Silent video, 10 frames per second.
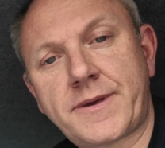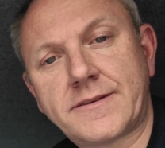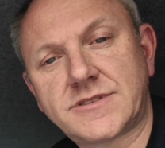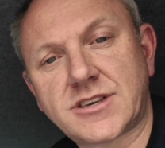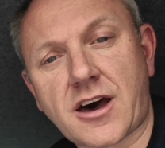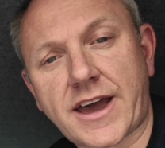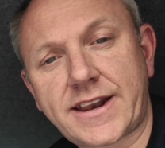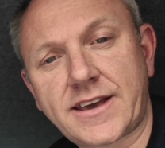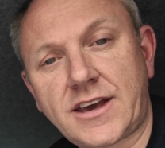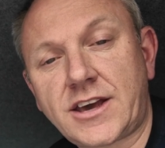the
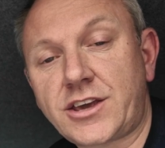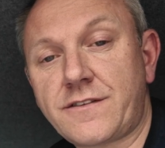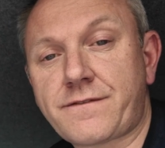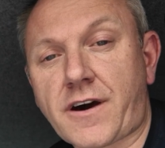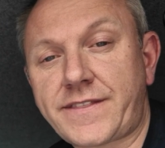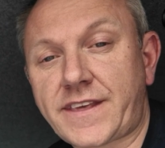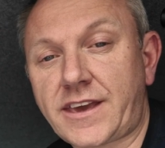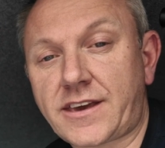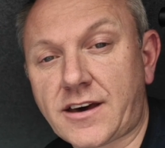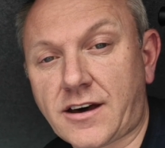inside, you find that
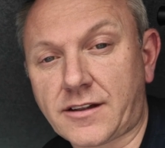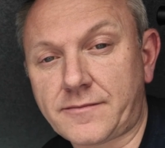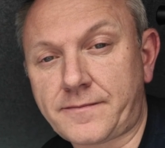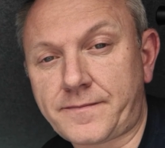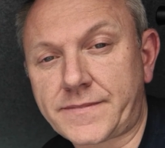you can't.